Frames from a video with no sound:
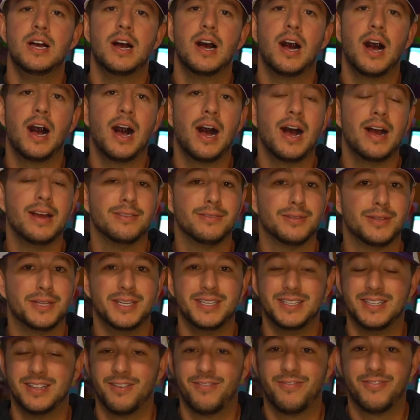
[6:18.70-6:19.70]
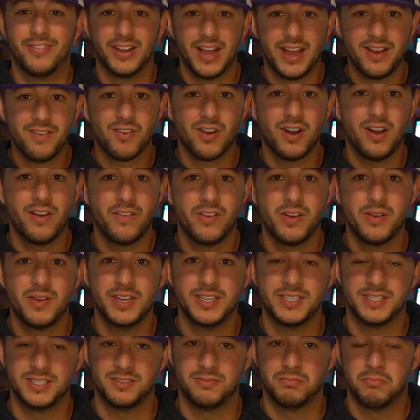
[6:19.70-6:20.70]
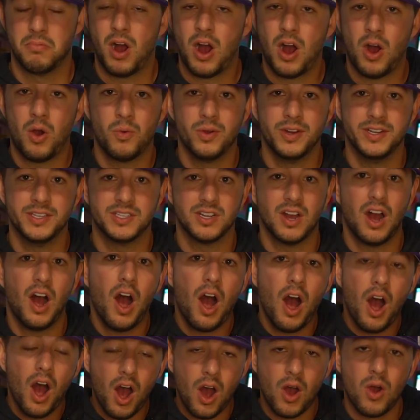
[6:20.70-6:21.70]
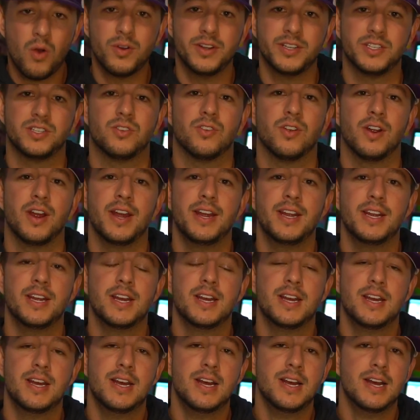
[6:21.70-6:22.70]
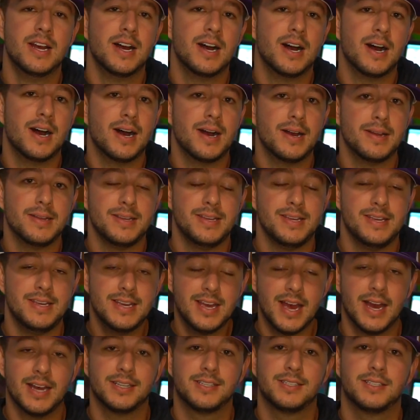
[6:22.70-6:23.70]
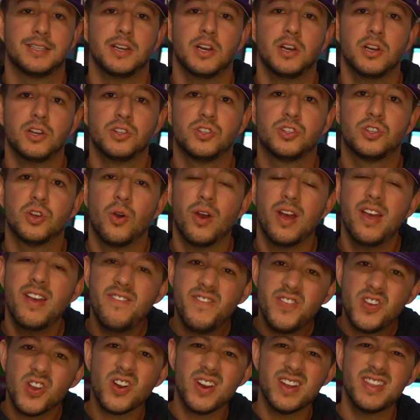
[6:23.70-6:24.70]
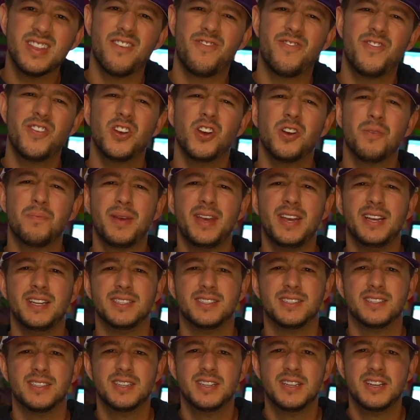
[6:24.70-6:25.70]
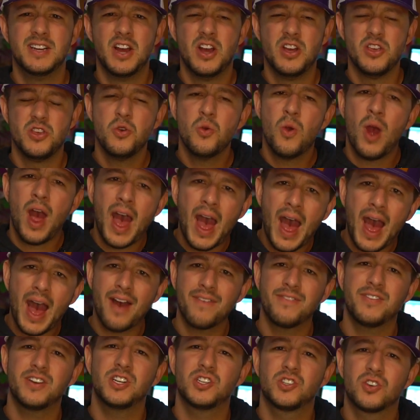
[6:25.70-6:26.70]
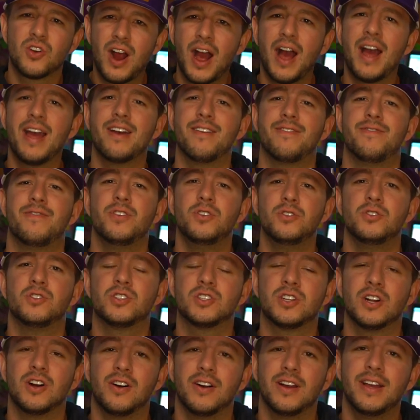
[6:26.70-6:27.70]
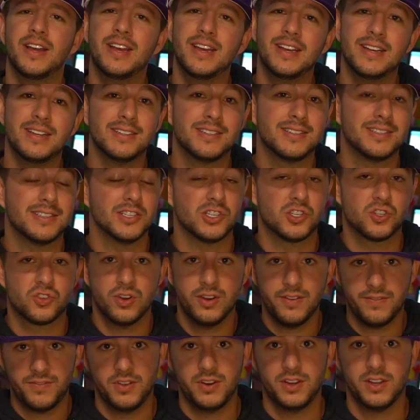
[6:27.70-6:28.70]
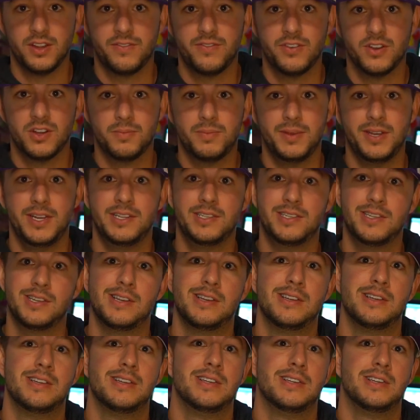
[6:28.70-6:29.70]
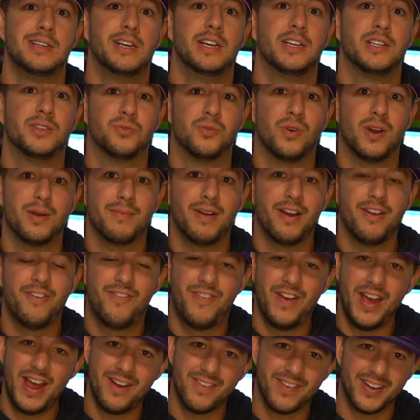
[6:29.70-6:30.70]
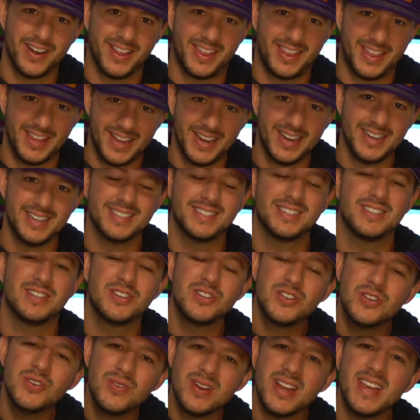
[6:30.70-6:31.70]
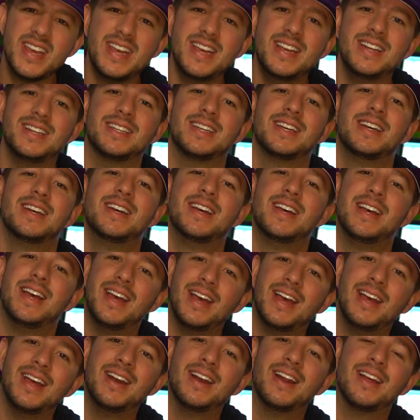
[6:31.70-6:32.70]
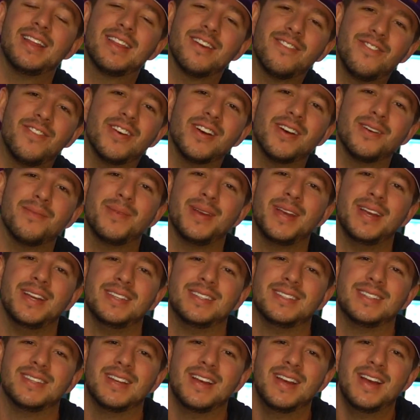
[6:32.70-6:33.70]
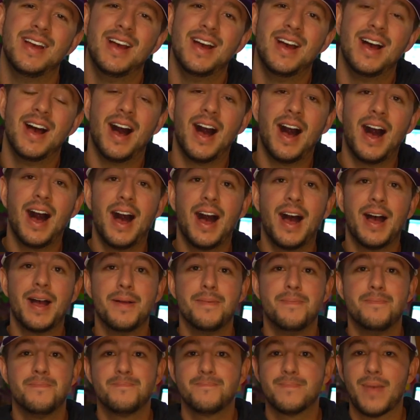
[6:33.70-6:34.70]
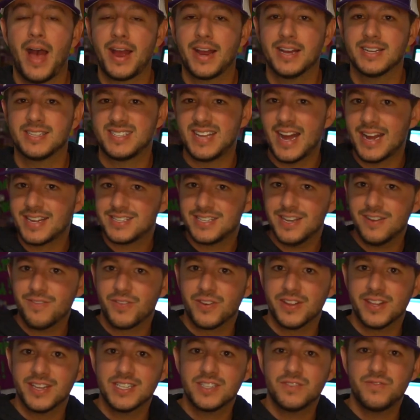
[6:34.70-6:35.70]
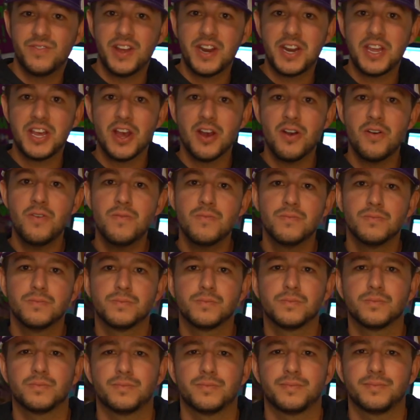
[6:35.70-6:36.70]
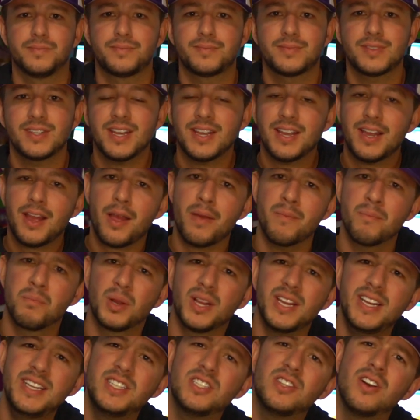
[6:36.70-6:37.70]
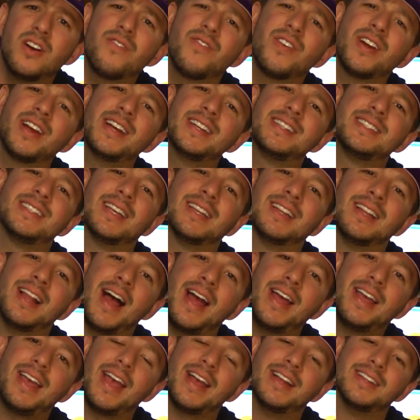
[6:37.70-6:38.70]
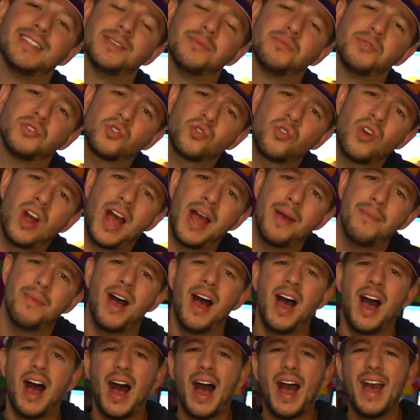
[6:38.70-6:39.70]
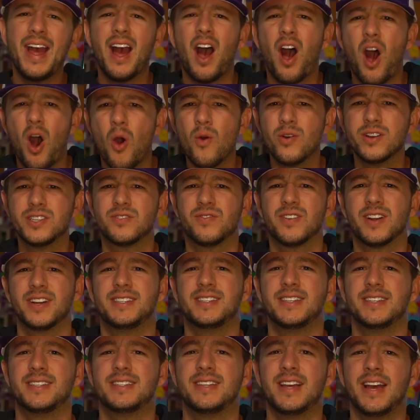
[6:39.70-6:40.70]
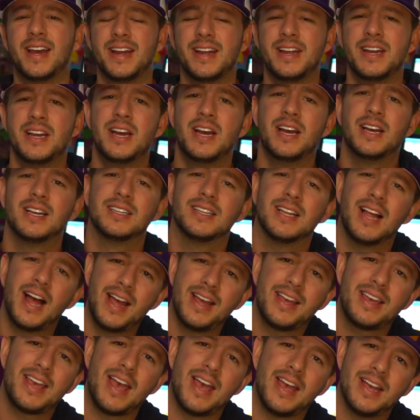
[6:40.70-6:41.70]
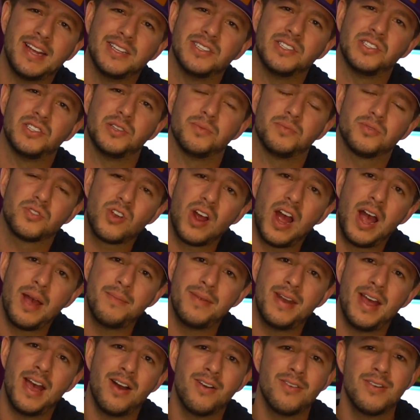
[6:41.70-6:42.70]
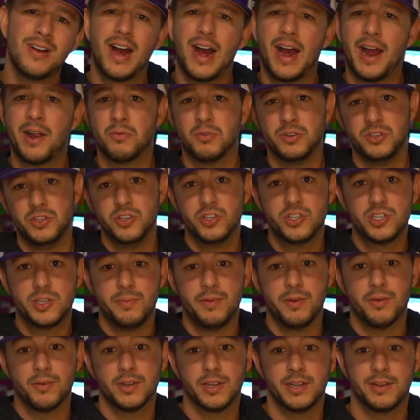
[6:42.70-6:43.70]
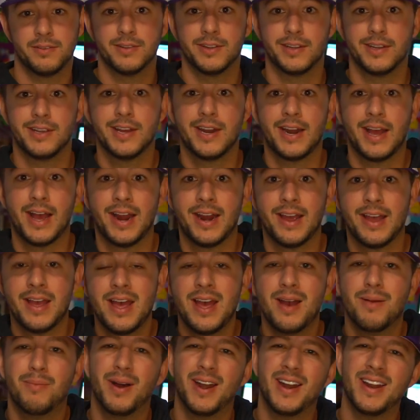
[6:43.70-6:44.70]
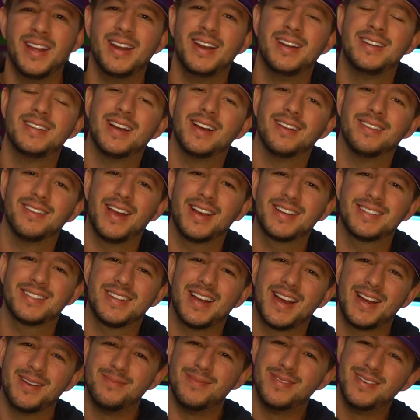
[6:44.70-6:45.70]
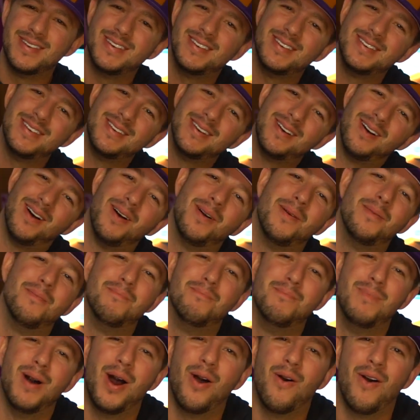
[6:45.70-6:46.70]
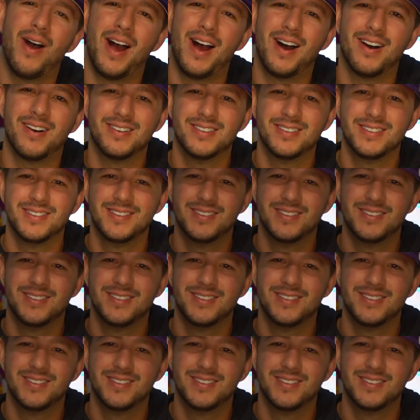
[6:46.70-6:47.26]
The flavor of it is always great. Yes. So if you're in the Philippines, you have to try a food stall. It is the street food of the Philippines. It's one of my favorite things to eat in the Philippines. I guess that's it for this video. Please don't forget to like and subscribe. I always forget to say like and subscribe now. I used to be really, really good at it. But until next time, Beau out.